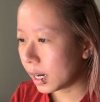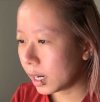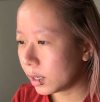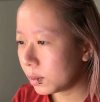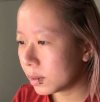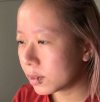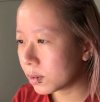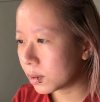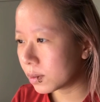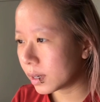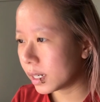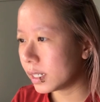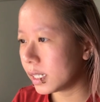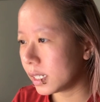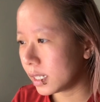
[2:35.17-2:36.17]
was
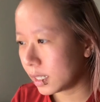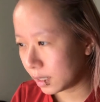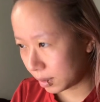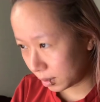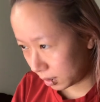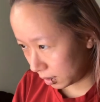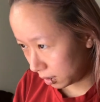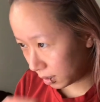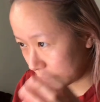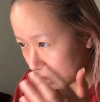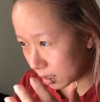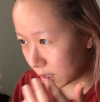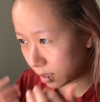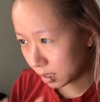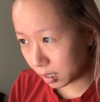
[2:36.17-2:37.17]
already
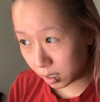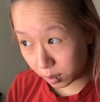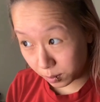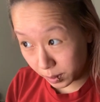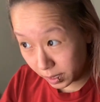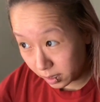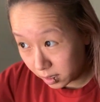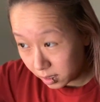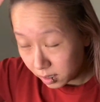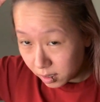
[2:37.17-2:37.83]
a little bit